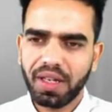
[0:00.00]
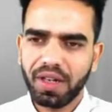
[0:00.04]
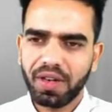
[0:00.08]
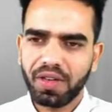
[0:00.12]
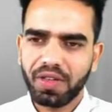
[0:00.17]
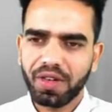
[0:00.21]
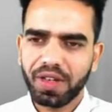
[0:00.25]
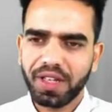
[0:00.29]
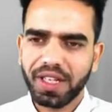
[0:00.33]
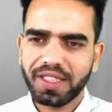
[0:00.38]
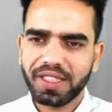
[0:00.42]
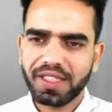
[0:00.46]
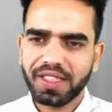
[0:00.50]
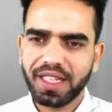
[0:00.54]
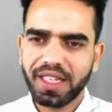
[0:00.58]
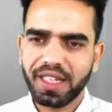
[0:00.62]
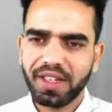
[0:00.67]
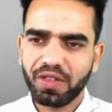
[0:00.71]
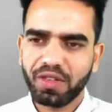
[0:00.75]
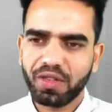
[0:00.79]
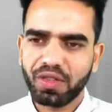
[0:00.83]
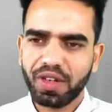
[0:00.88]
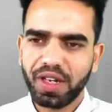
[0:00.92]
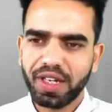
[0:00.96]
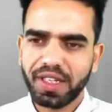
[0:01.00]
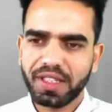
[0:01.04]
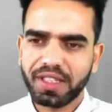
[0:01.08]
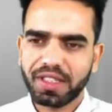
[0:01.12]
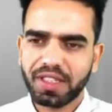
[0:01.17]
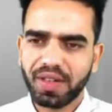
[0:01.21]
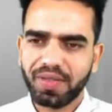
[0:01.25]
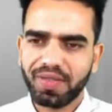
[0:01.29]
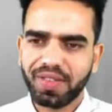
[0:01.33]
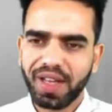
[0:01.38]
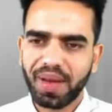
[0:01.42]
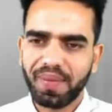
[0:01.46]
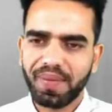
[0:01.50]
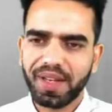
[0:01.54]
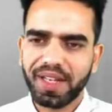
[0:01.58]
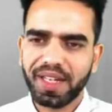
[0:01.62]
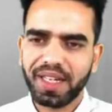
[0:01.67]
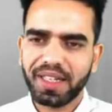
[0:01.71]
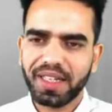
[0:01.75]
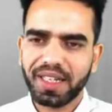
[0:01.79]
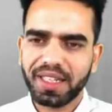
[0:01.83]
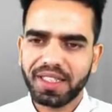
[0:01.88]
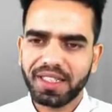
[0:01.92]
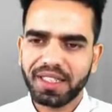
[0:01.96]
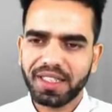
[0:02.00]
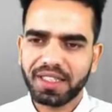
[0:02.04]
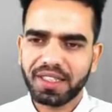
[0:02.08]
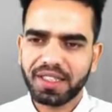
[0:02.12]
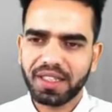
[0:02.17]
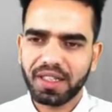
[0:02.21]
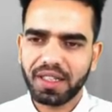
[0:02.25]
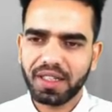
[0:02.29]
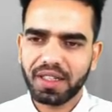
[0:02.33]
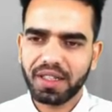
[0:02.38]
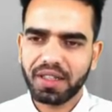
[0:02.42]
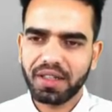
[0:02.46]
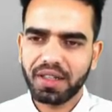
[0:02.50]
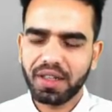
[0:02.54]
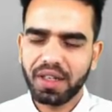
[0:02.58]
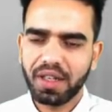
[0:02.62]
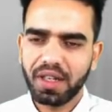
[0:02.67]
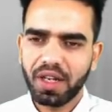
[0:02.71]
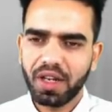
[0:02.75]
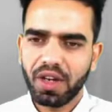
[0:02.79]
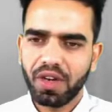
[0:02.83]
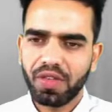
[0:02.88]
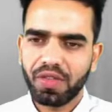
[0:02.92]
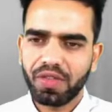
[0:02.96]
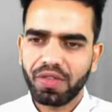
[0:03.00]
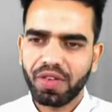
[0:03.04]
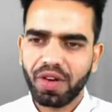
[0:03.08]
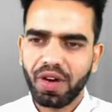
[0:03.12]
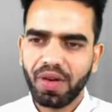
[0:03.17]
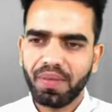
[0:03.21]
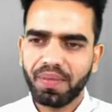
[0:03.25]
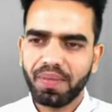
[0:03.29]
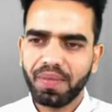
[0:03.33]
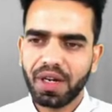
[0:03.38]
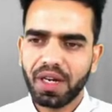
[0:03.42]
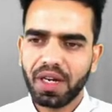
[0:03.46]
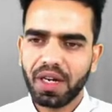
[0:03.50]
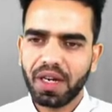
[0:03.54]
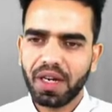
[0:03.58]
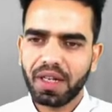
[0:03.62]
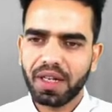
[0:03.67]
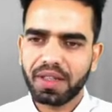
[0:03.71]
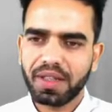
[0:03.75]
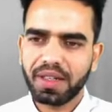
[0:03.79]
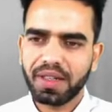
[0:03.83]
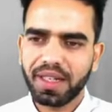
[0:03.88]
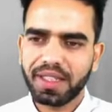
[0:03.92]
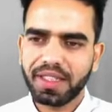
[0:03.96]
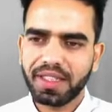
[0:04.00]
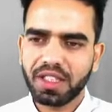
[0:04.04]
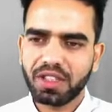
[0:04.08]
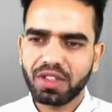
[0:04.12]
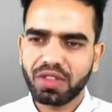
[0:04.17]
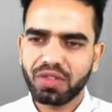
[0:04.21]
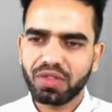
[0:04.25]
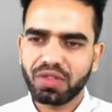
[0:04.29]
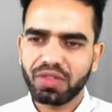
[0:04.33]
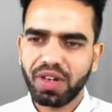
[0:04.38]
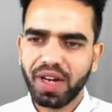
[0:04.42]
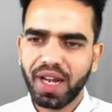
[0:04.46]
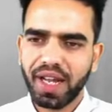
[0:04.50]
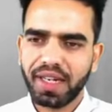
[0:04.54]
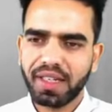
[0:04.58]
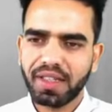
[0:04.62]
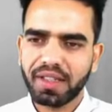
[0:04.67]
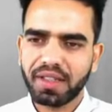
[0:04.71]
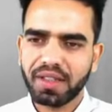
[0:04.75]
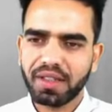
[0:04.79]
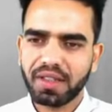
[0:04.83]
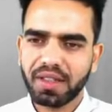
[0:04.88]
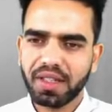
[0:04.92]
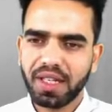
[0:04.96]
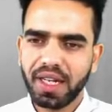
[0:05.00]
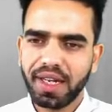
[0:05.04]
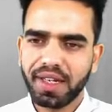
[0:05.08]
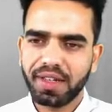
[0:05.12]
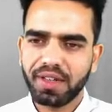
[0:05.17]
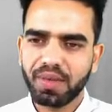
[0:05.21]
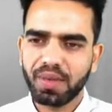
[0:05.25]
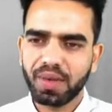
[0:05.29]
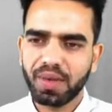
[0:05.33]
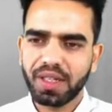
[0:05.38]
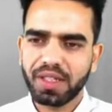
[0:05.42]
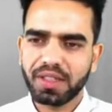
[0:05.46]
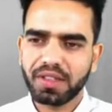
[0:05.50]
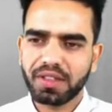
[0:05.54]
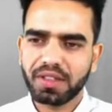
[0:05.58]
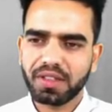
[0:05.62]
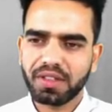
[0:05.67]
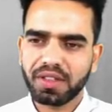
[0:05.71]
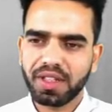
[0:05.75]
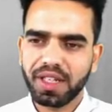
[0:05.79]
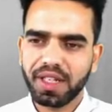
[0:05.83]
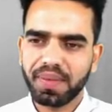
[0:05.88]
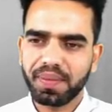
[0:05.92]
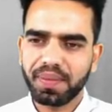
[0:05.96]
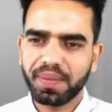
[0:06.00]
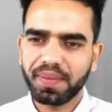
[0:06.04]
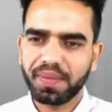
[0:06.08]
we can say nutrients of chemical digestion from the digestive tract into bloodstream.